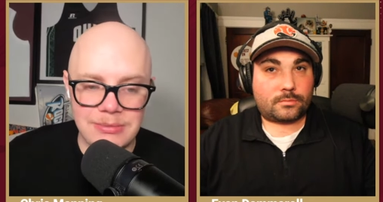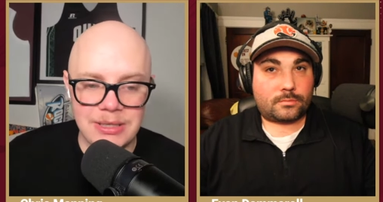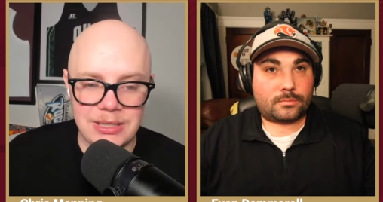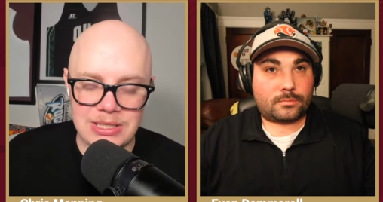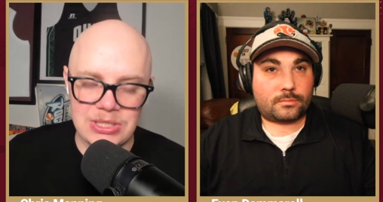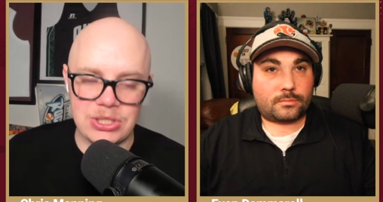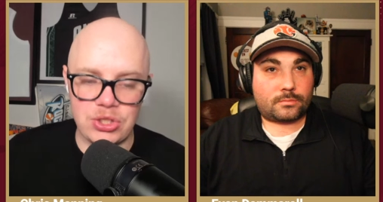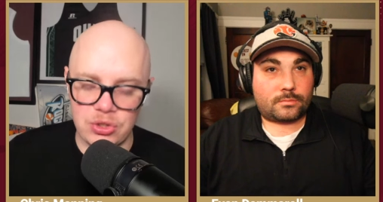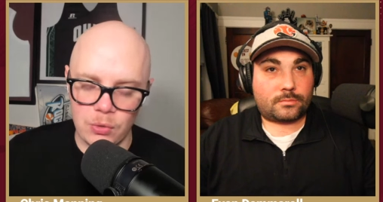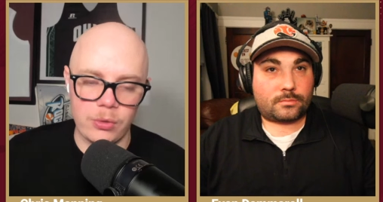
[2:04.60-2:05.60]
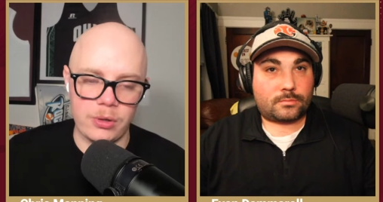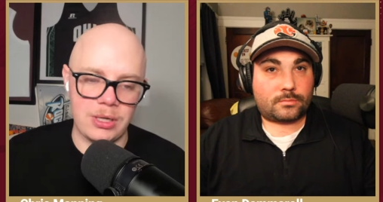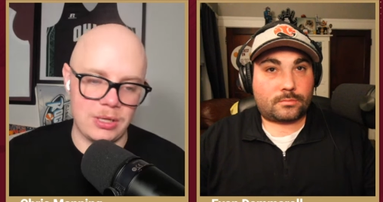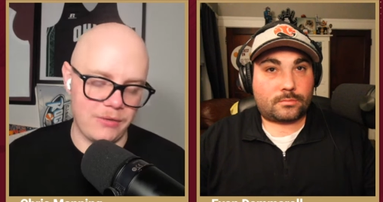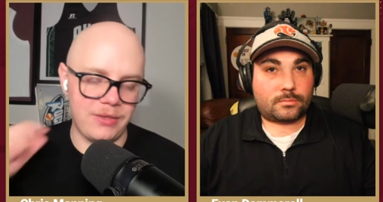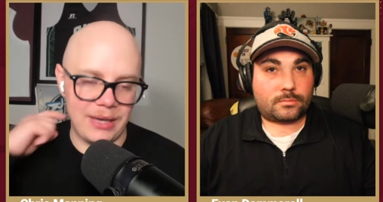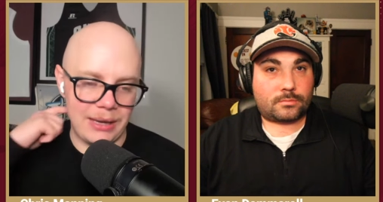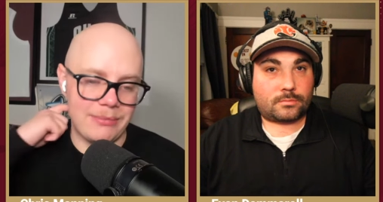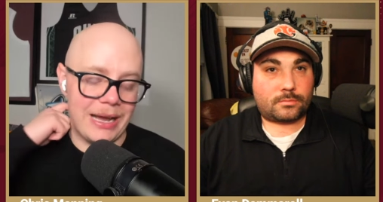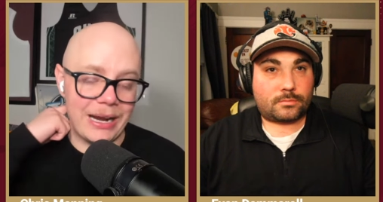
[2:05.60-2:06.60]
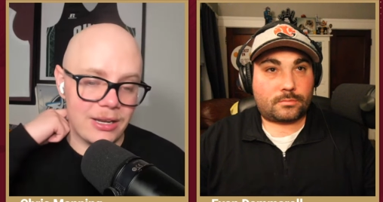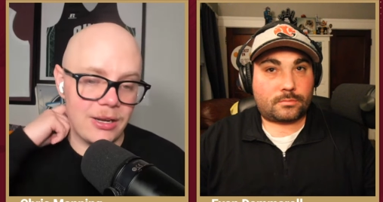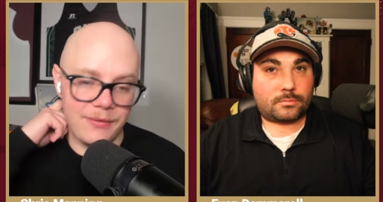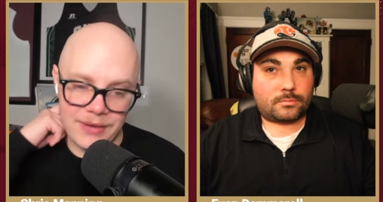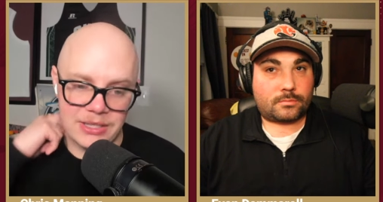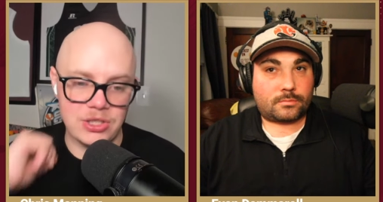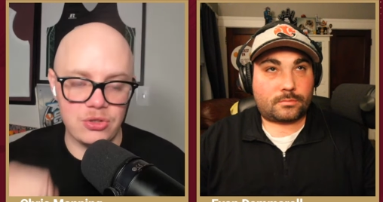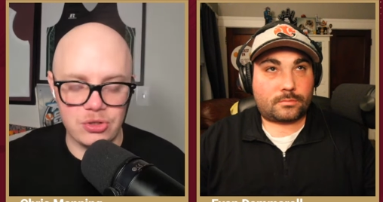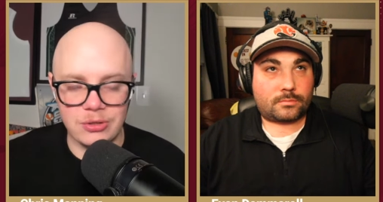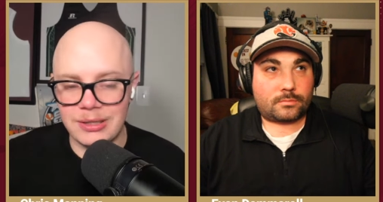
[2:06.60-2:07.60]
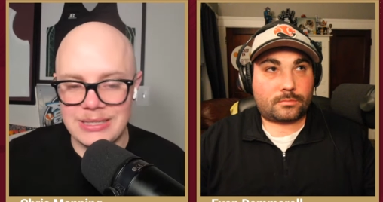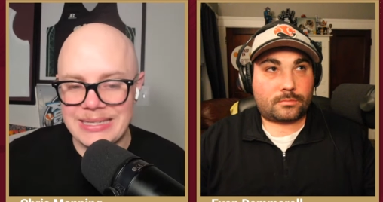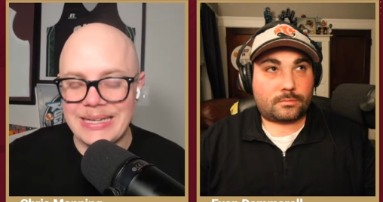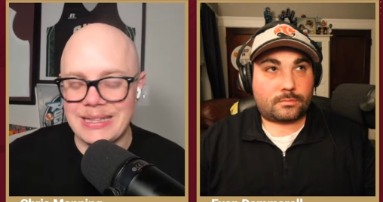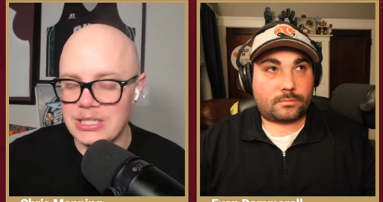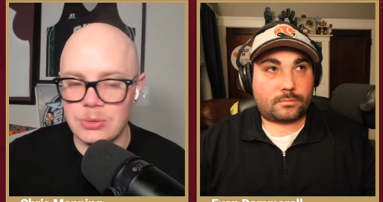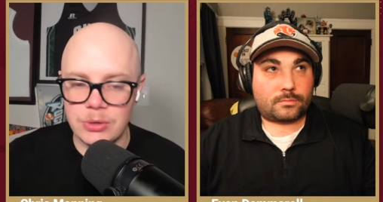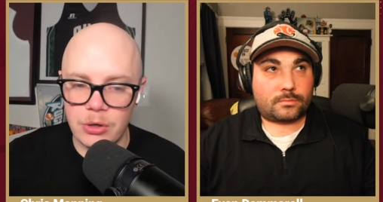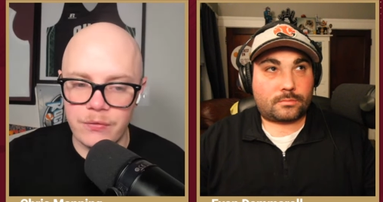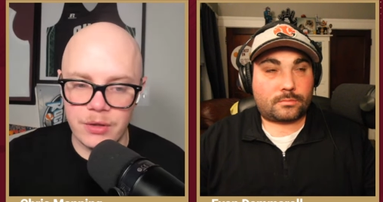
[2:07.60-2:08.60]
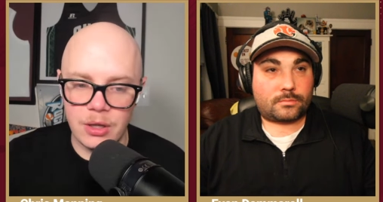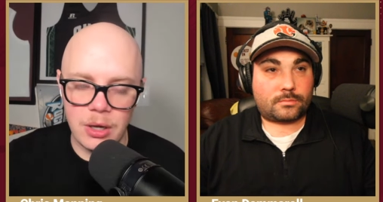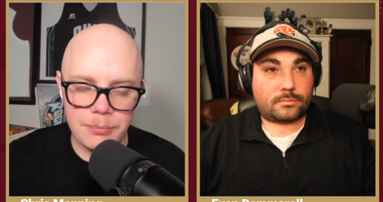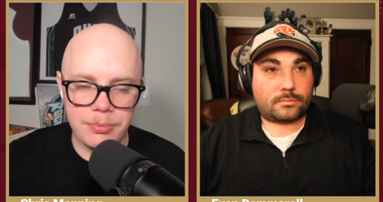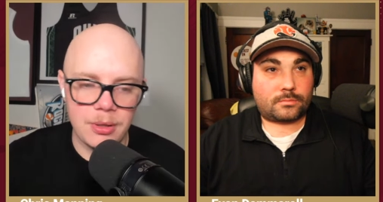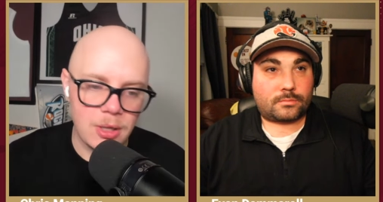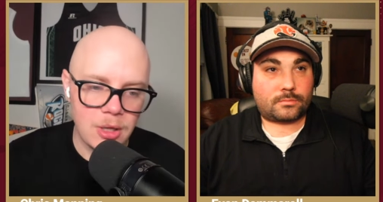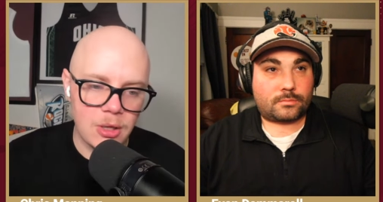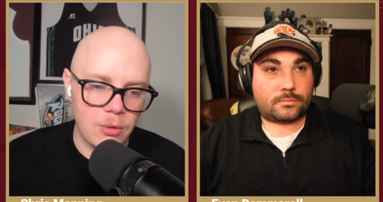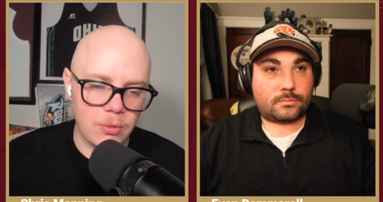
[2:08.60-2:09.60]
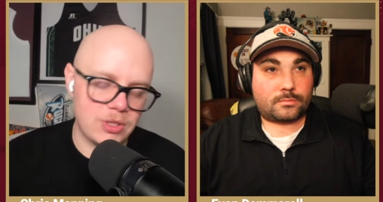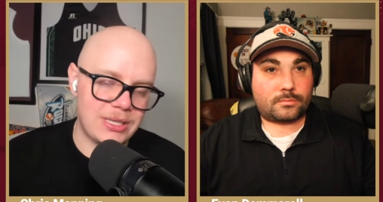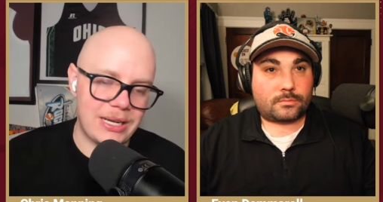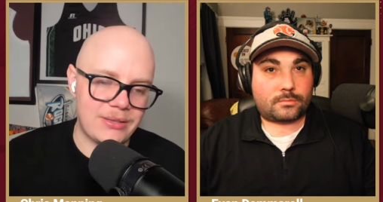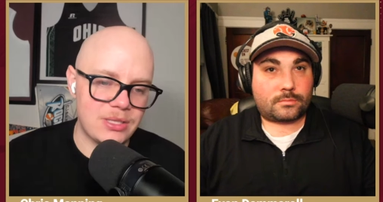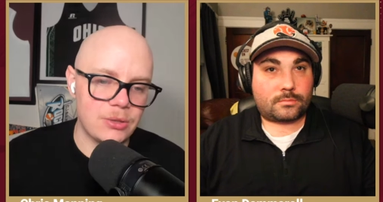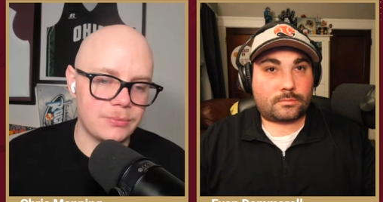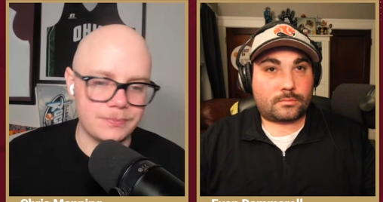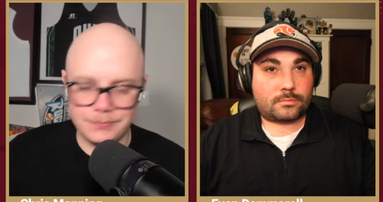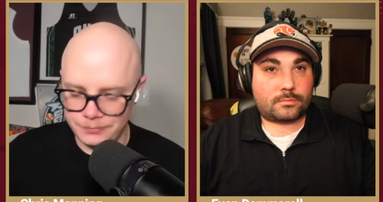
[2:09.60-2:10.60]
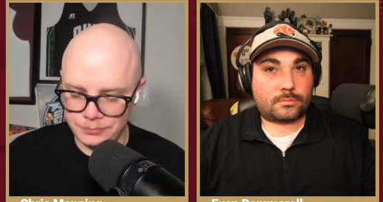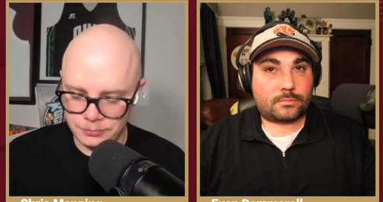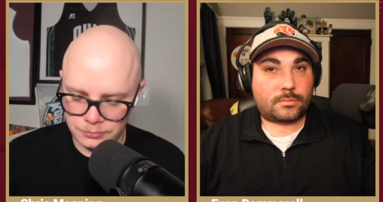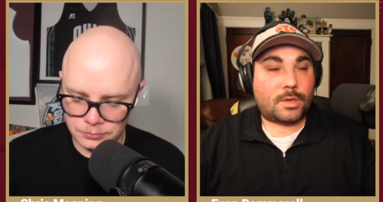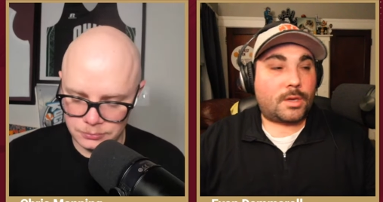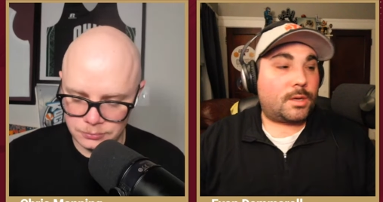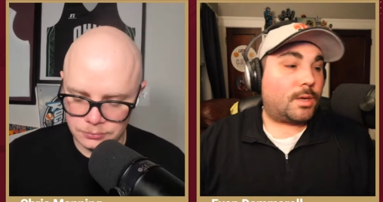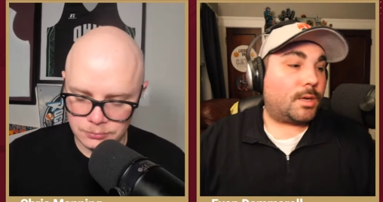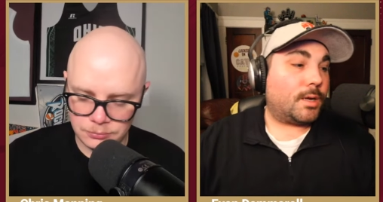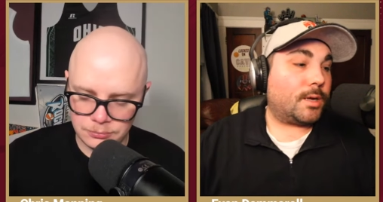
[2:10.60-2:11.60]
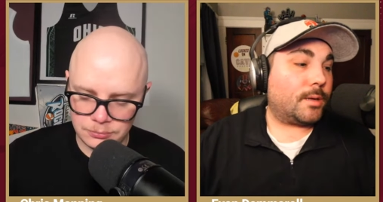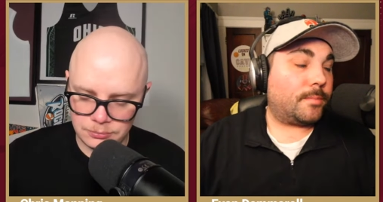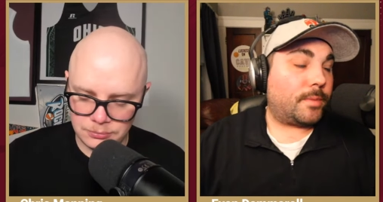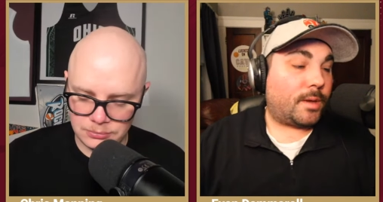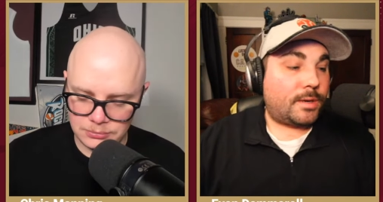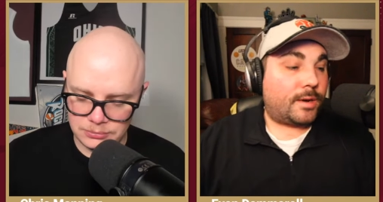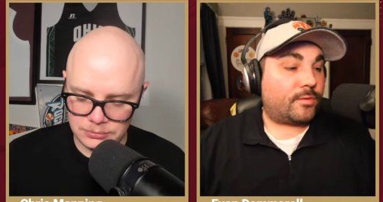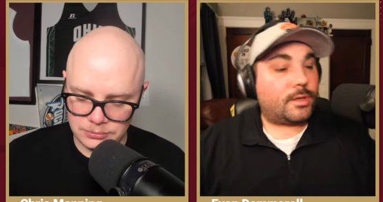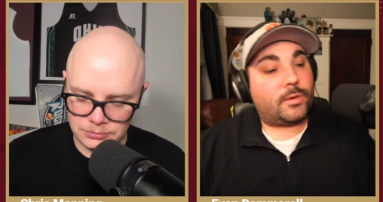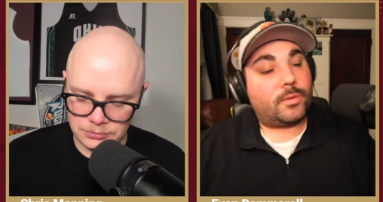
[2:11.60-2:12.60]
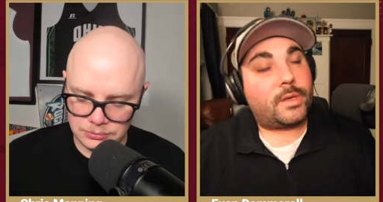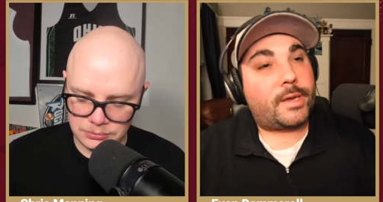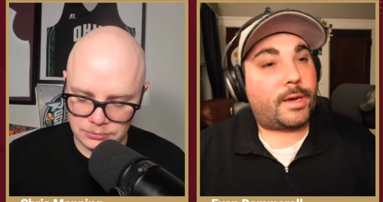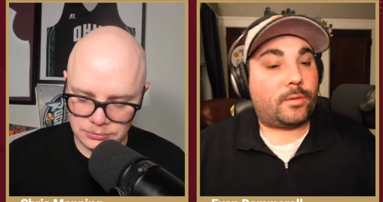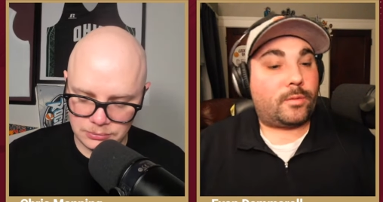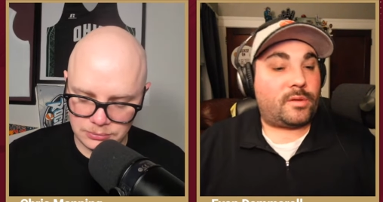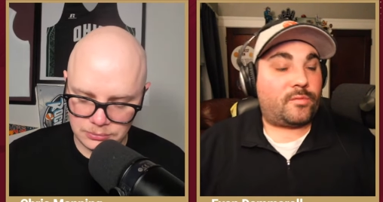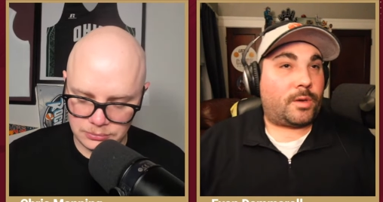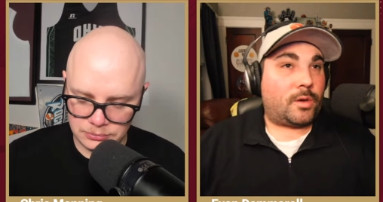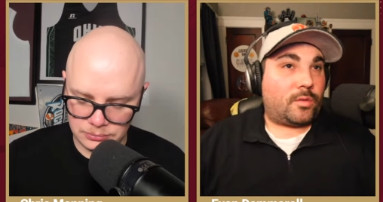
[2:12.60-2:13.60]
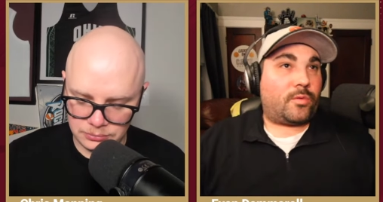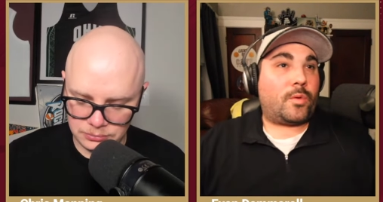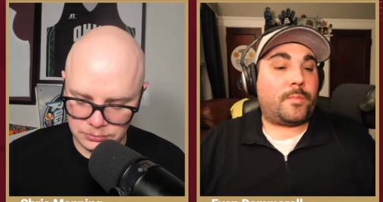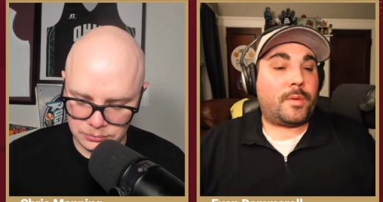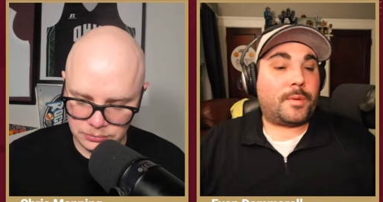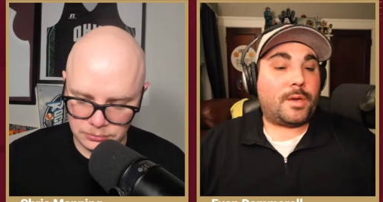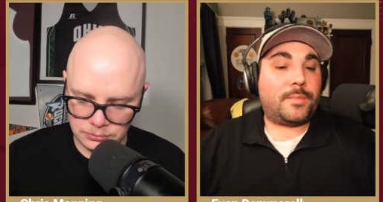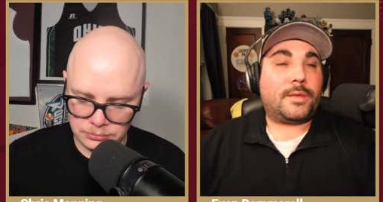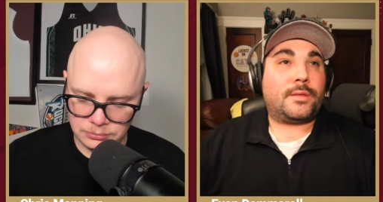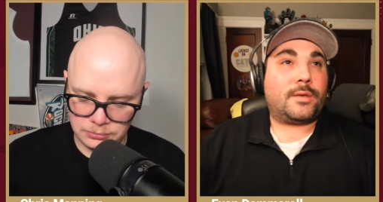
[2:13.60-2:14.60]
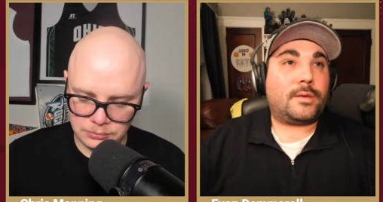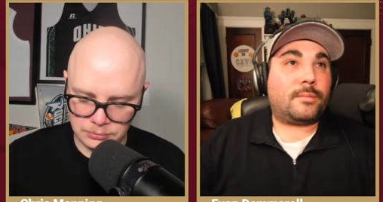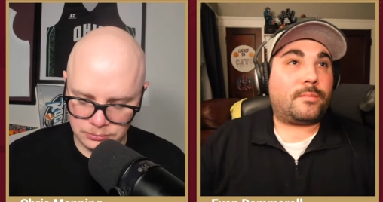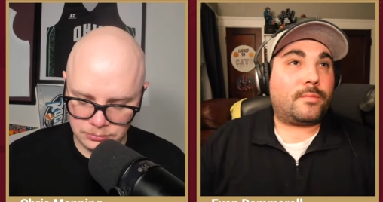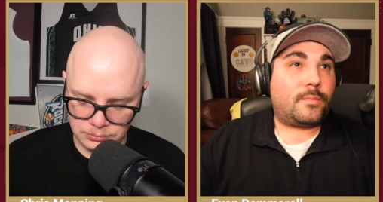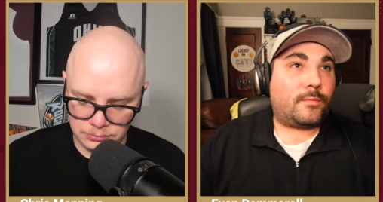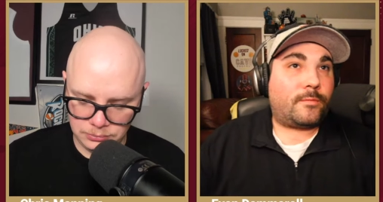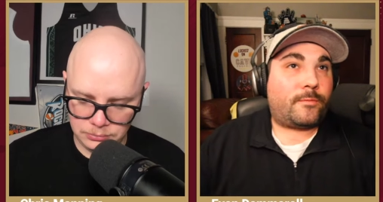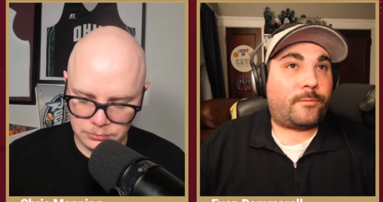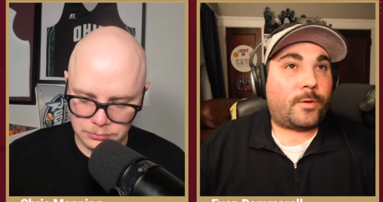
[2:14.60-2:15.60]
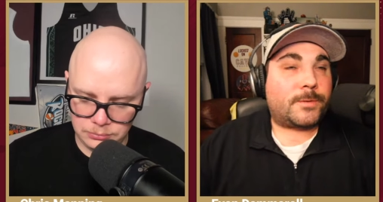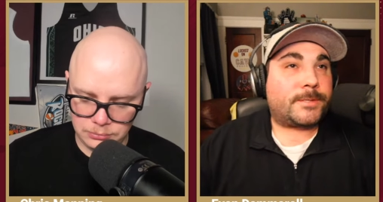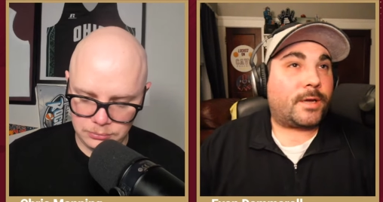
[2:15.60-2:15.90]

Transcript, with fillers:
Speaker 1: to me is the story of the game. Not enough execution late to get this one over the hump. What stood
Speaker 2: out to you? Uh, I mean, everything you laid out. If we go through it bit by bit, the first off,